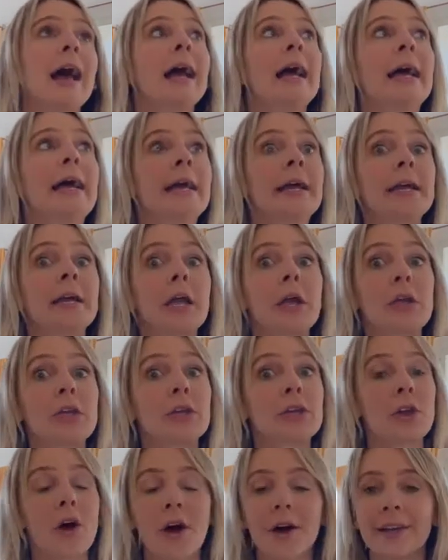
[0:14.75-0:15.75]
a
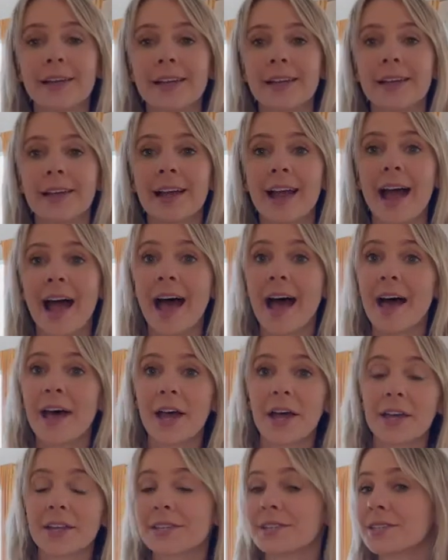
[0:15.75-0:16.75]
yachty,
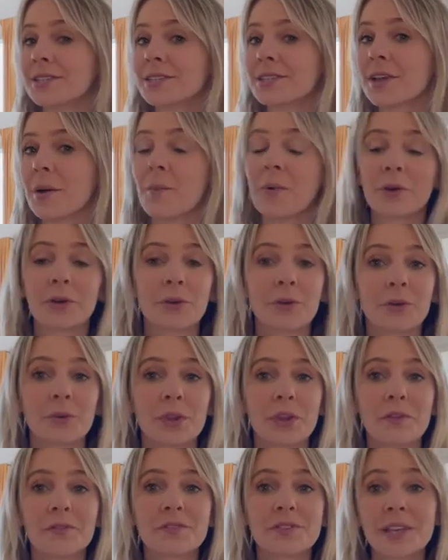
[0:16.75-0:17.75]
and someone who
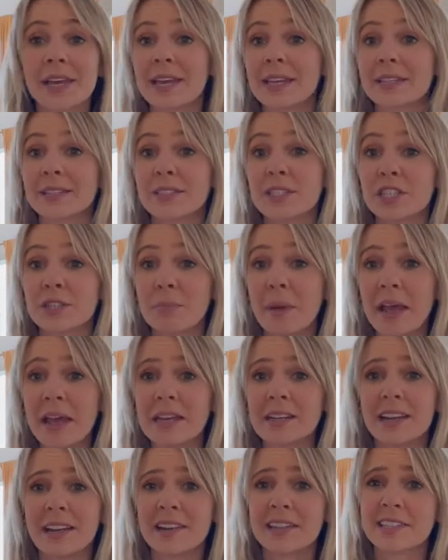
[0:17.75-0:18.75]
lives in
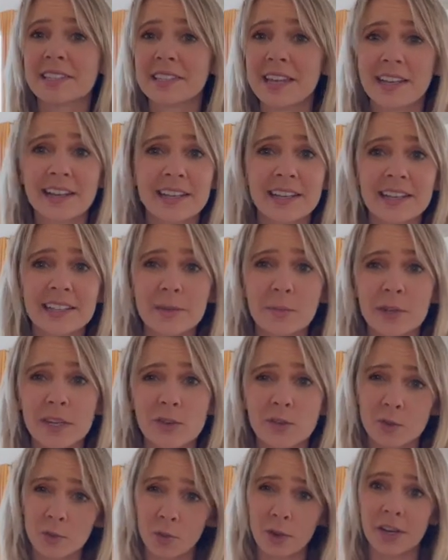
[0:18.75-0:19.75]
Spain and is dating somebody
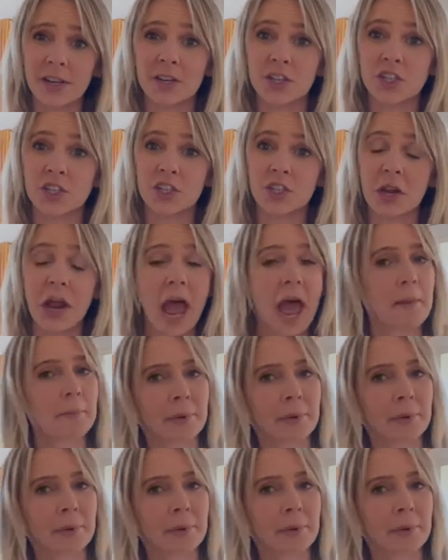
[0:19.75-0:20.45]
who's British.